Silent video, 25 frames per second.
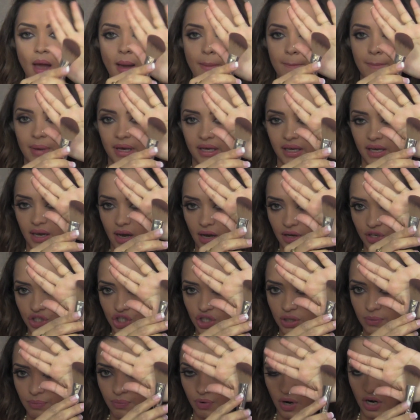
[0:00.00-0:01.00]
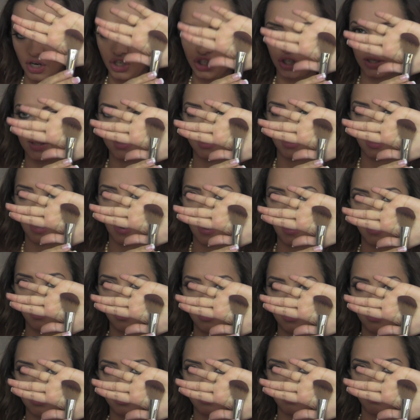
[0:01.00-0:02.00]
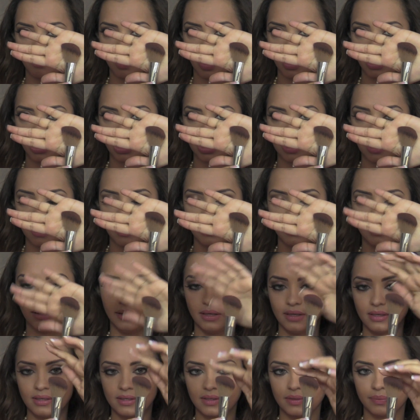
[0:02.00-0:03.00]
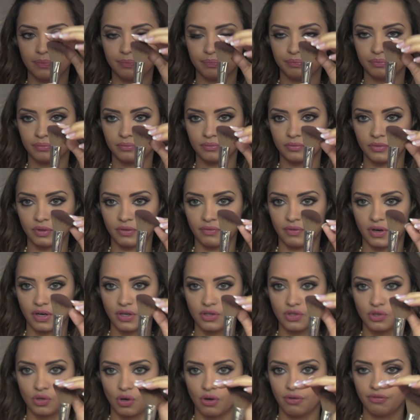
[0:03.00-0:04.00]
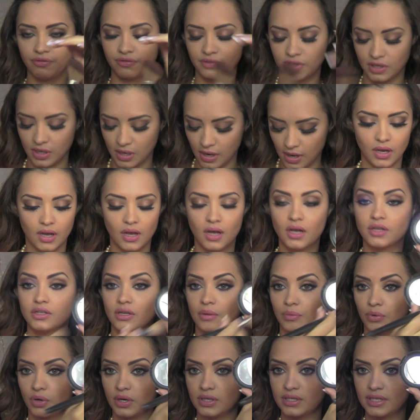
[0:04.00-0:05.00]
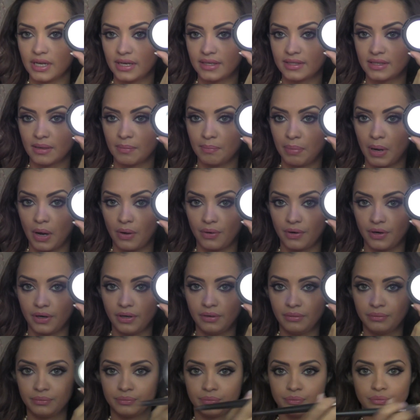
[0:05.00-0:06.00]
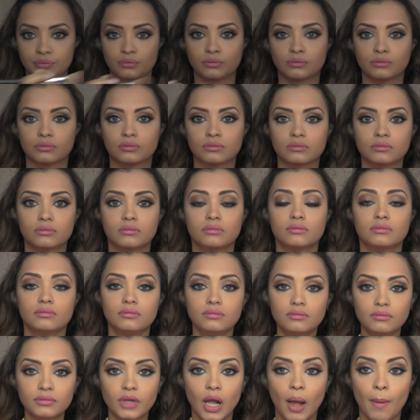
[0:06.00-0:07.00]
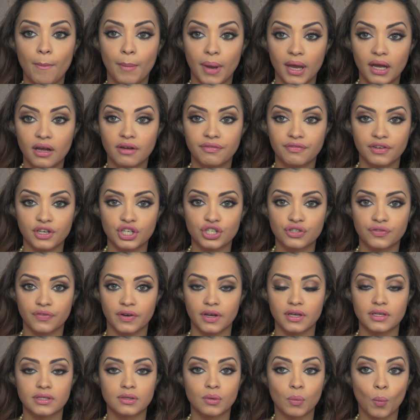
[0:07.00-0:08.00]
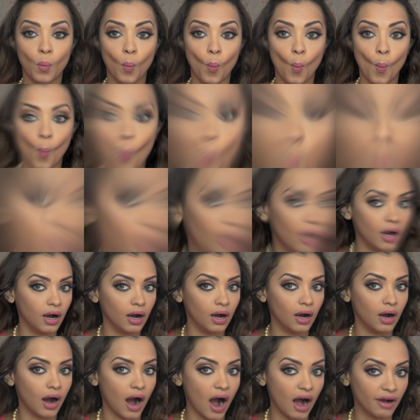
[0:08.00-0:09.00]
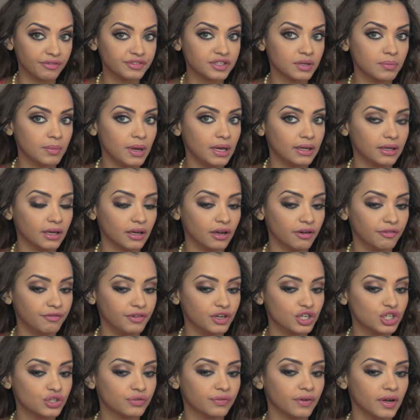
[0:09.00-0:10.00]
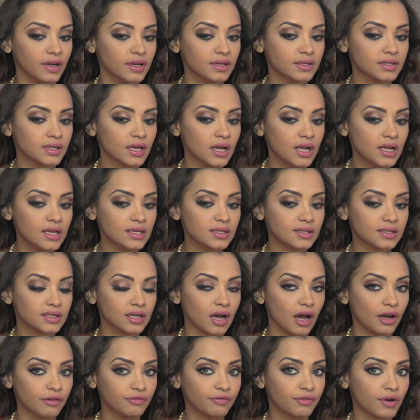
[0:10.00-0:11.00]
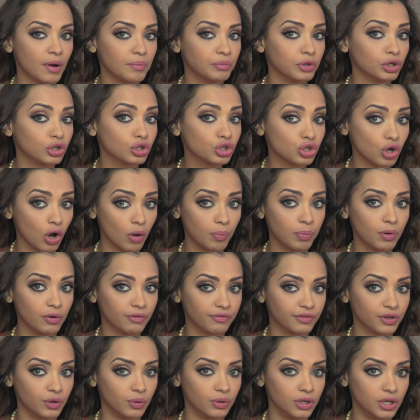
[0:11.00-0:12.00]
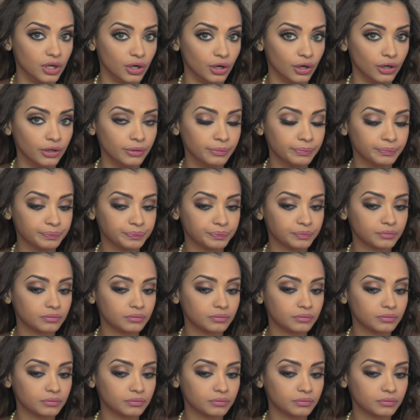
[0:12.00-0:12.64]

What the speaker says: maquillage brush. It's an angled brush like this, very soft. So I'm going to take some powder. Make a fish face. After making a fish face, start from the top of your ear